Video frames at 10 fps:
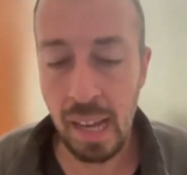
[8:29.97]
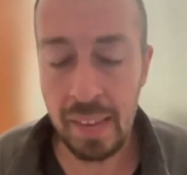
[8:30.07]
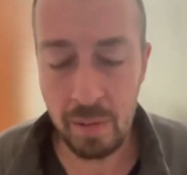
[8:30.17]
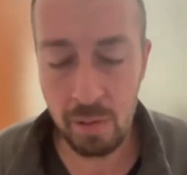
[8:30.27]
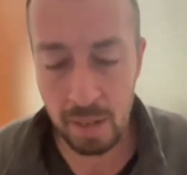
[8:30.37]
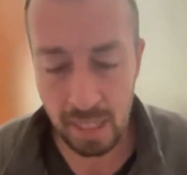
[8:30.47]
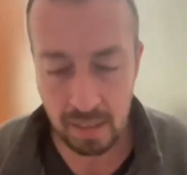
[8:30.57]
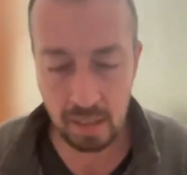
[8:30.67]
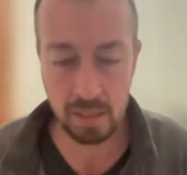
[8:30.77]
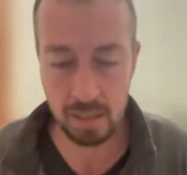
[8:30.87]
And that
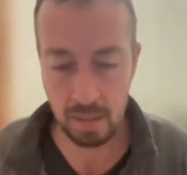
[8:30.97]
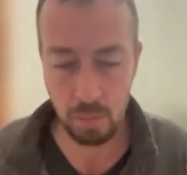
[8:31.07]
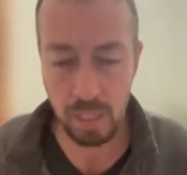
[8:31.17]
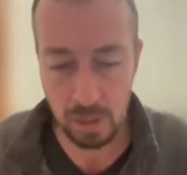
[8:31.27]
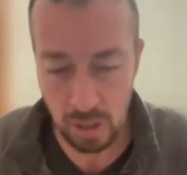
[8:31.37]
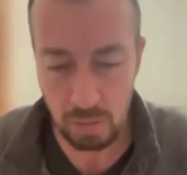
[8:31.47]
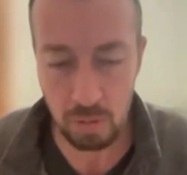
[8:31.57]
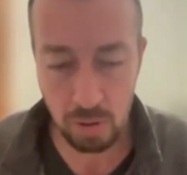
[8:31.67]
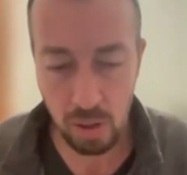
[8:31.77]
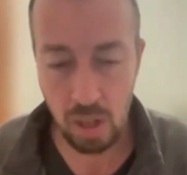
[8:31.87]
reminds us that we, in
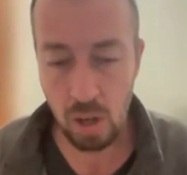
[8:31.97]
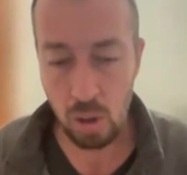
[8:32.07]
general,